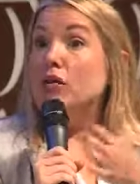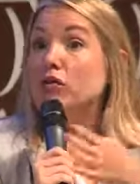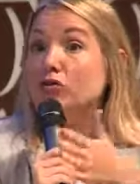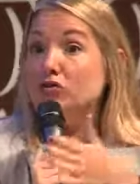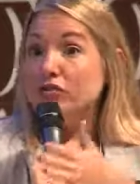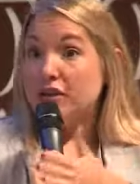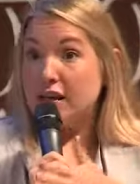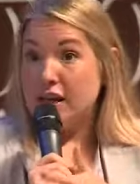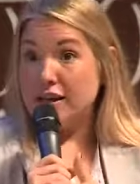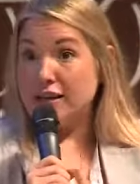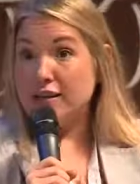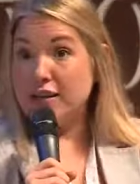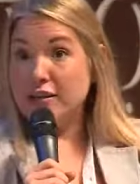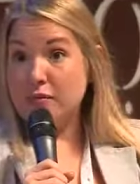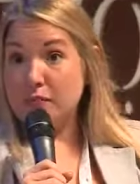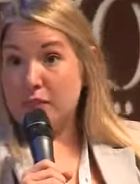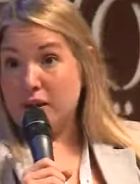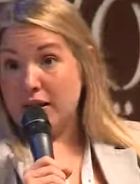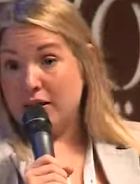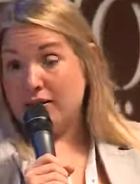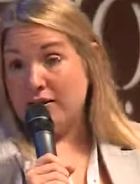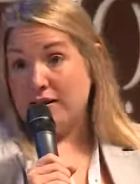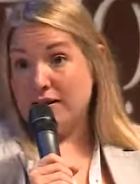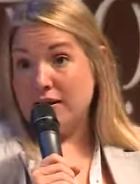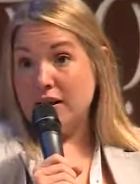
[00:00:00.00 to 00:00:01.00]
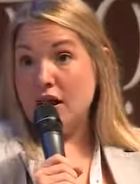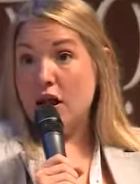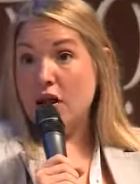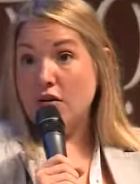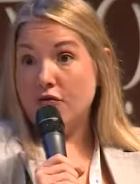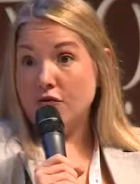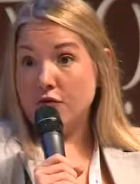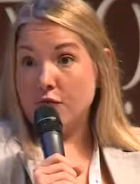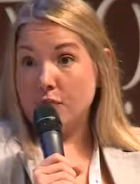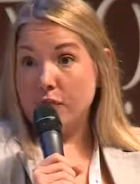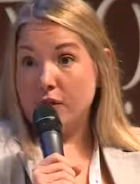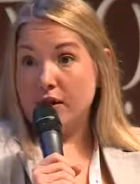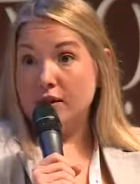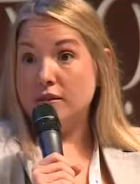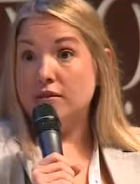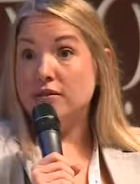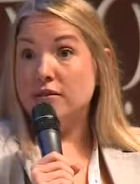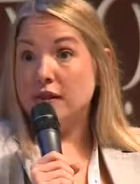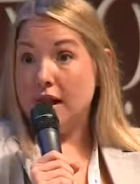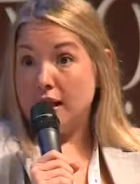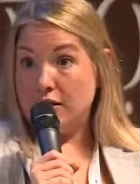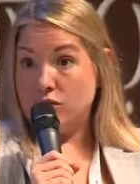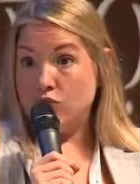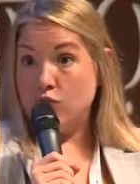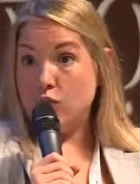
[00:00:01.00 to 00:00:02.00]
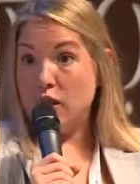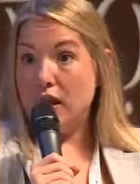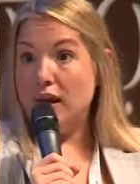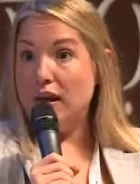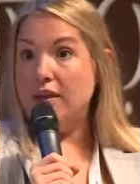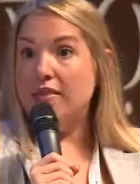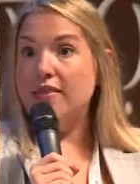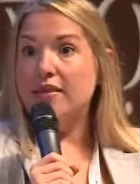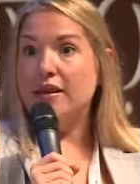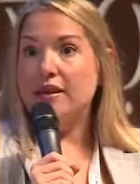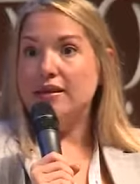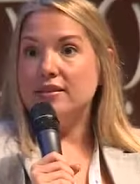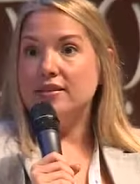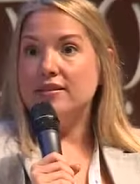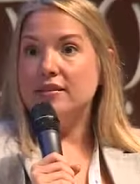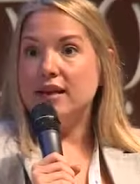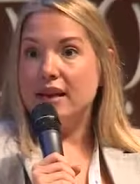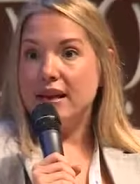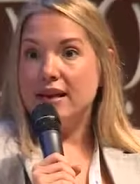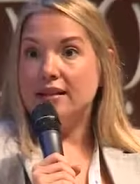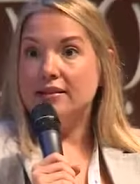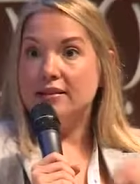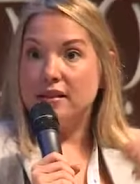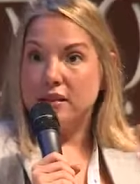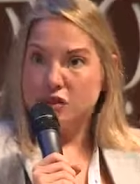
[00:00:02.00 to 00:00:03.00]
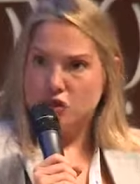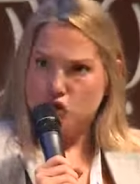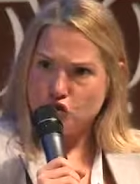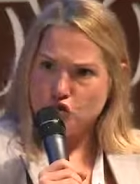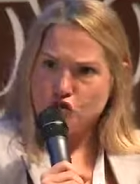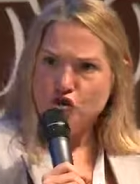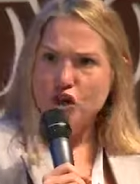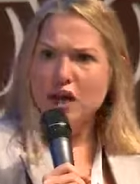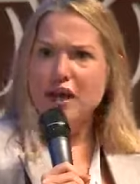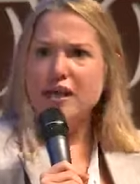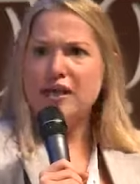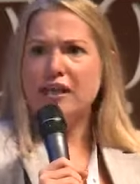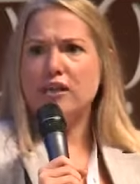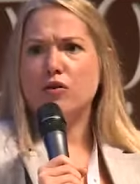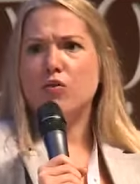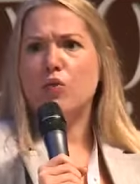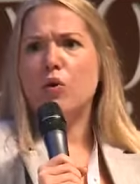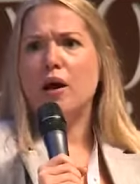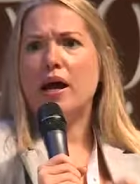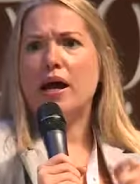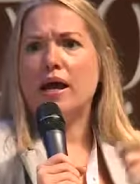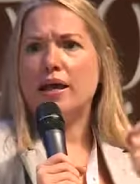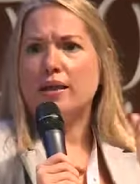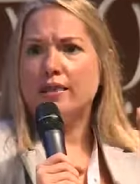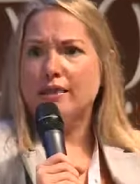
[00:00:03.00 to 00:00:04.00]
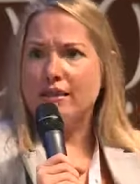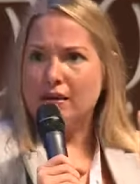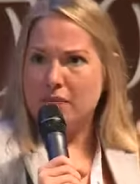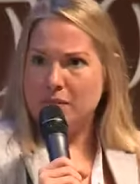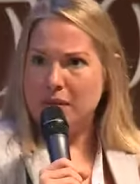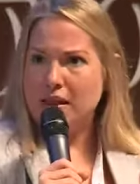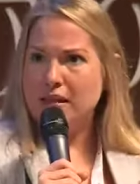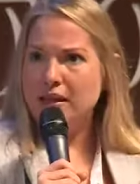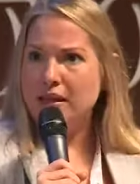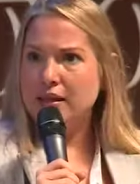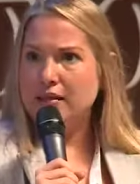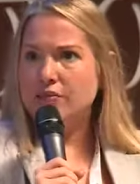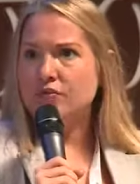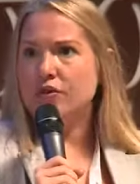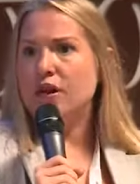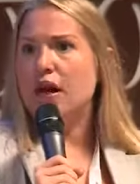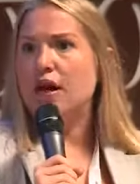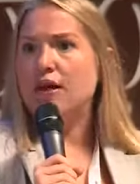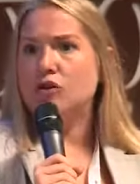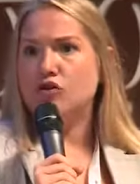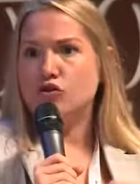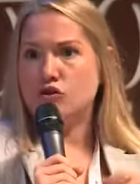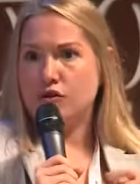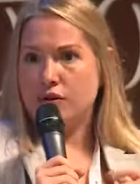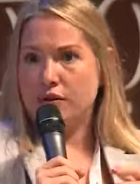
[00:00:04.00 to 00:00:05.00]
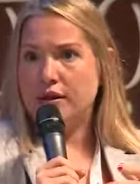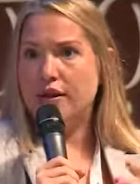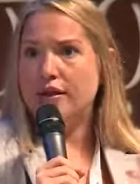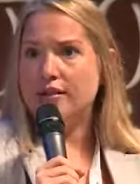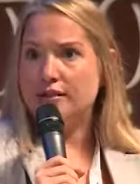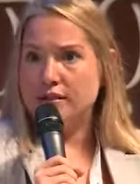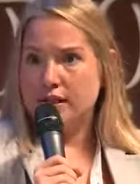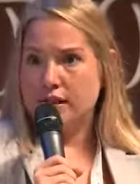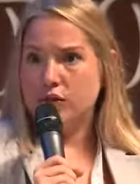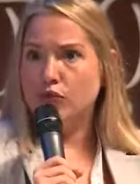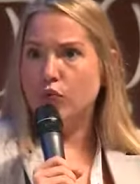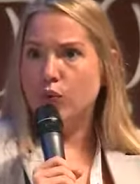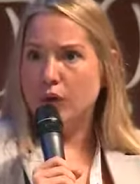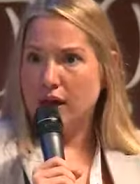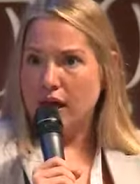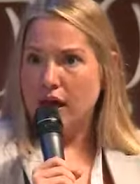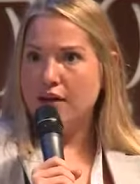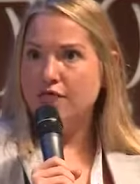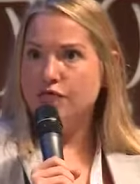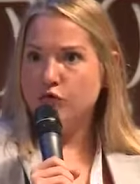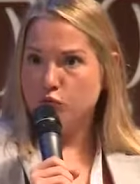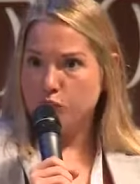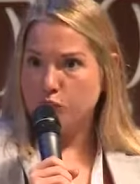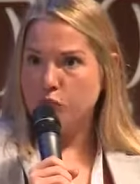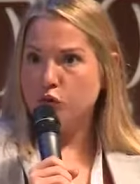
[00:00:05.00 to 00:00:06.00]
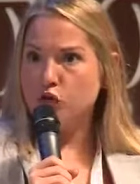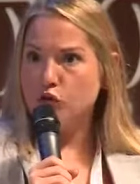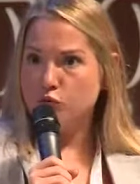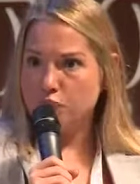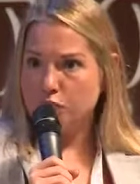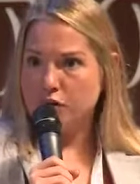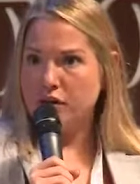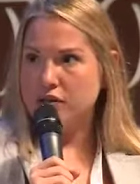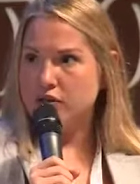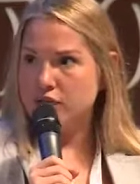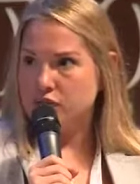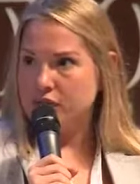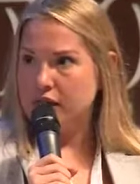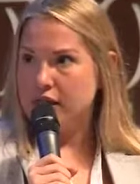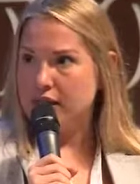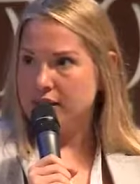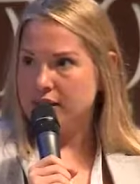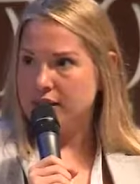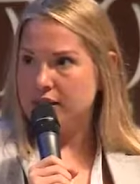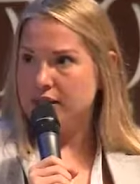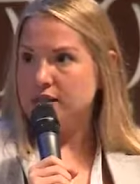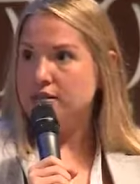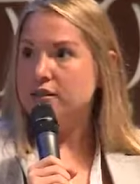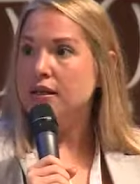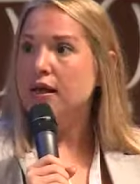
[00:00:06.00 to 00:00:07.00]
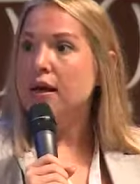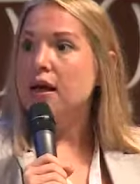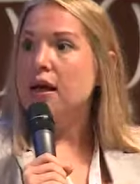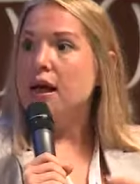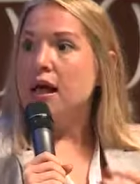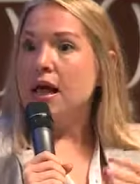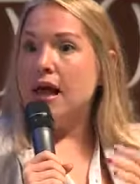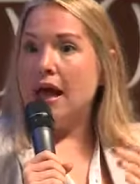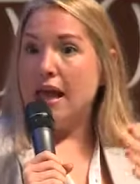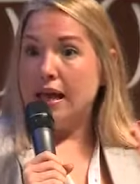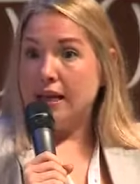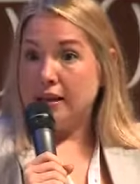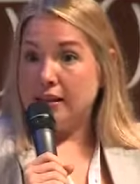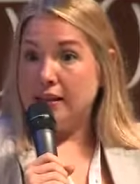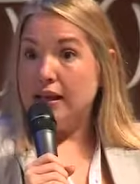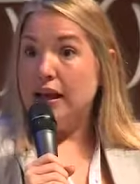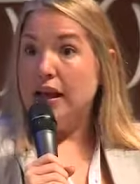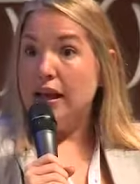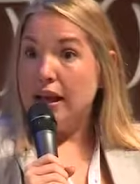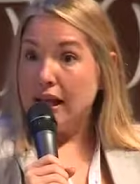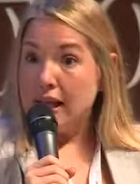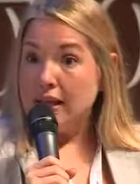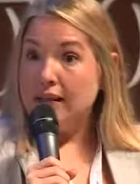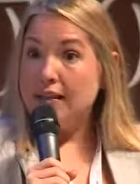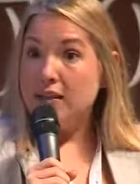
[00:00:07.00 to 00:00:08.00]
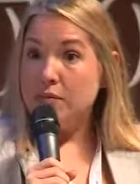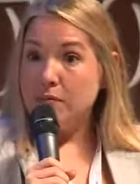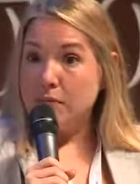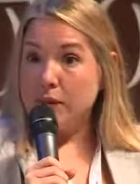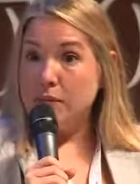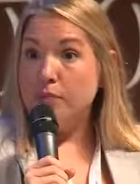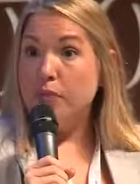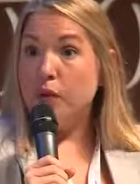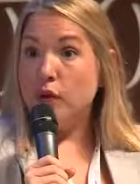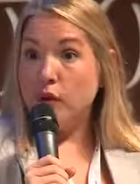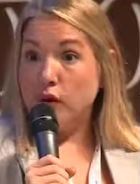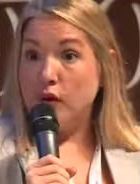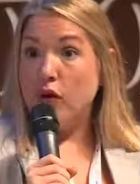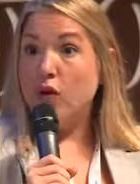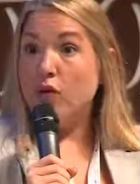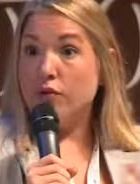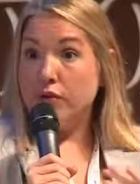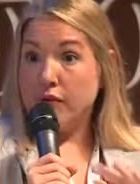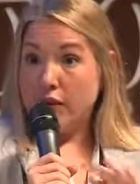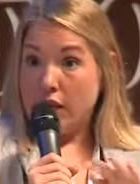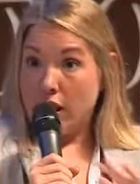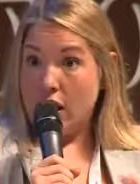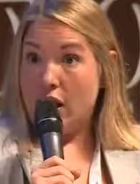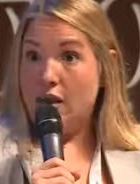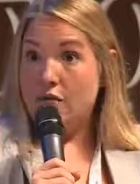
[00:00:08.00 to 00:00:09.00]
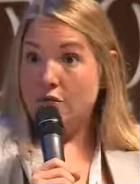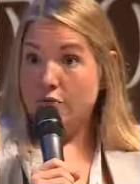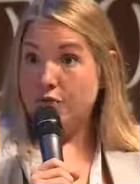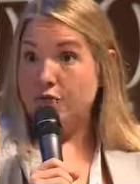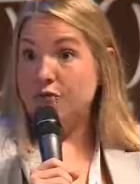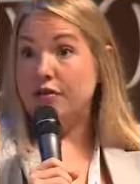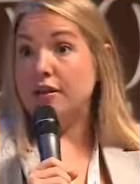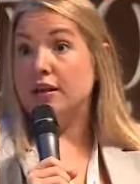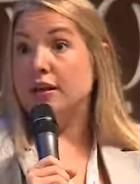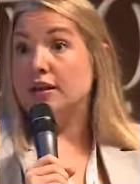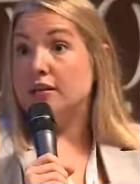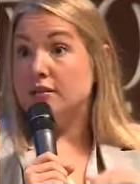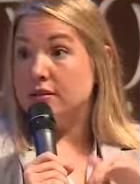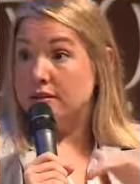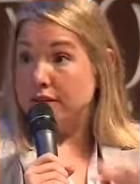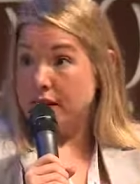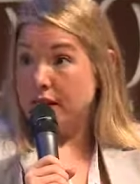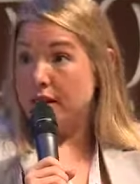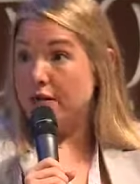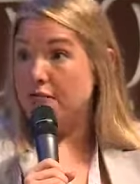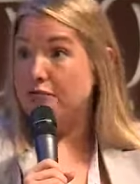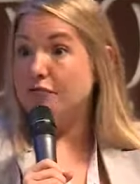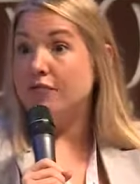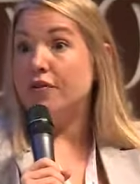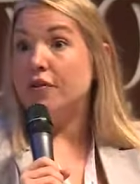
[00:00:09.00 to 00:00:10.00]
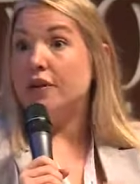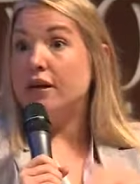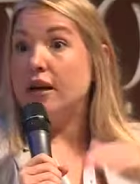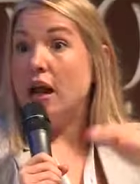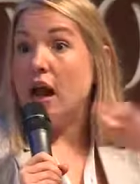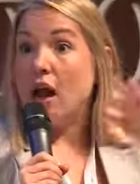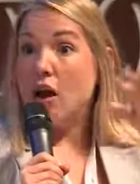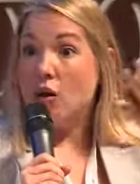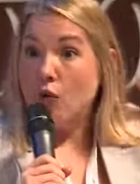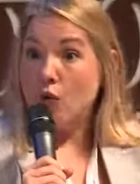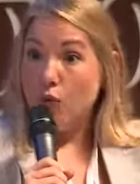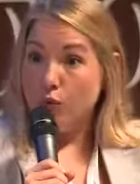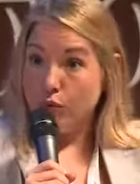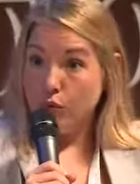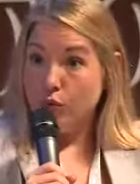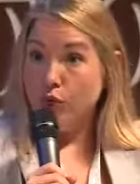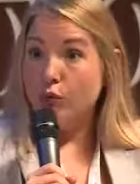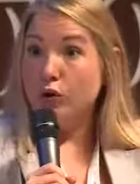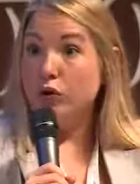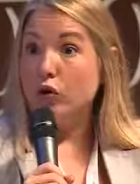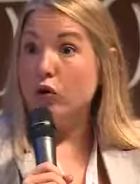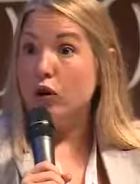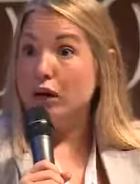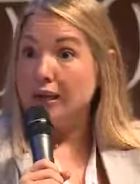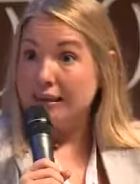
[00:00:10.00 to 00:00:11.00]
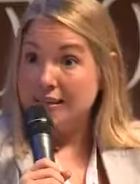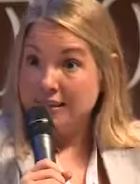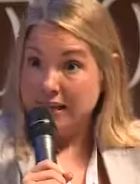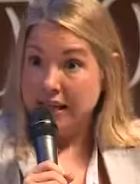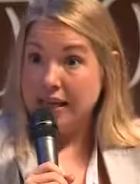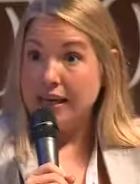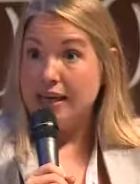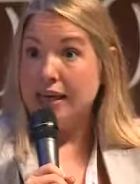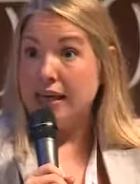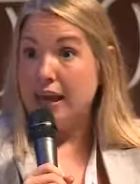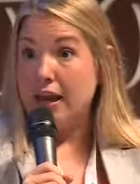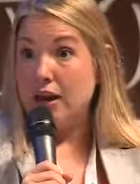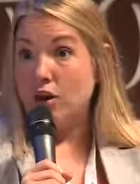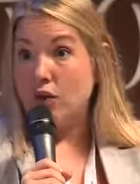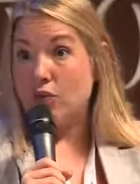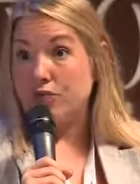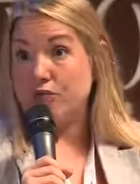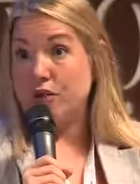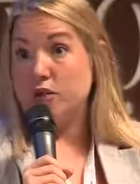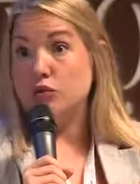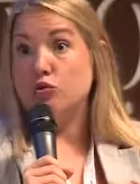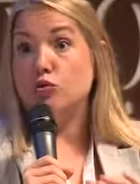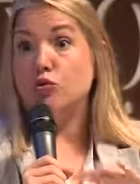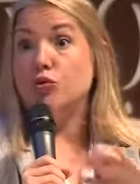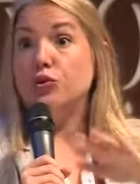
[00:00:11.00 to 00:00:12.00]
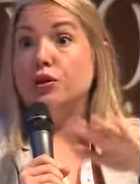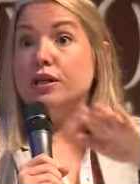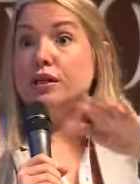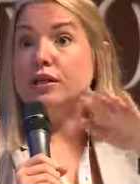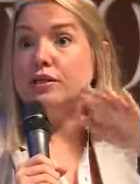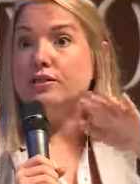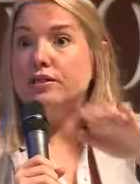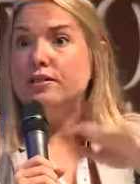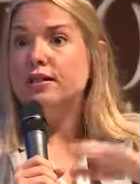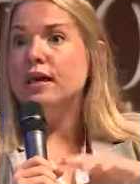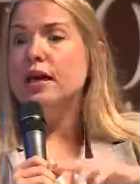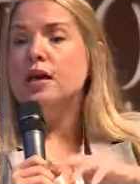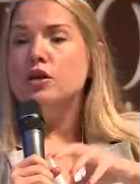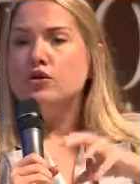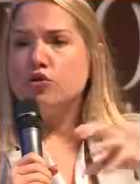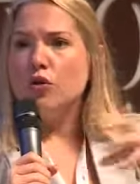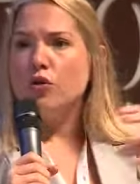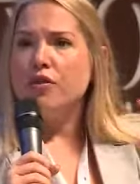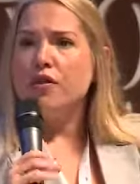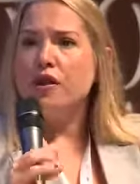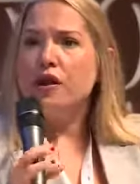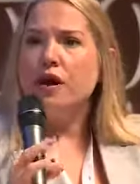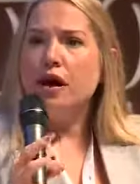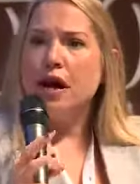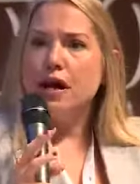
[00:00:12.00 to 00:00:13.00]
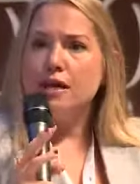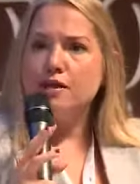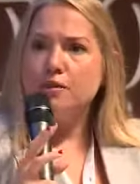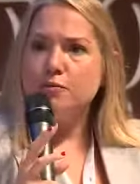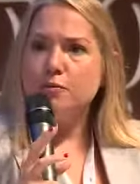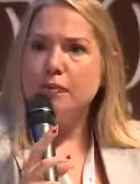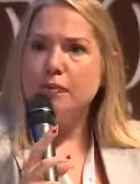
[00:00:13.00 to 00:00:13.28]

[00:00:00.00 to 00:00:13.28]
contacted by the government as well, and they said straight away, the immediate reaction, they said, we have to post press releases and let the people know that everything is safer now. We're going to take care of the tourists. So there has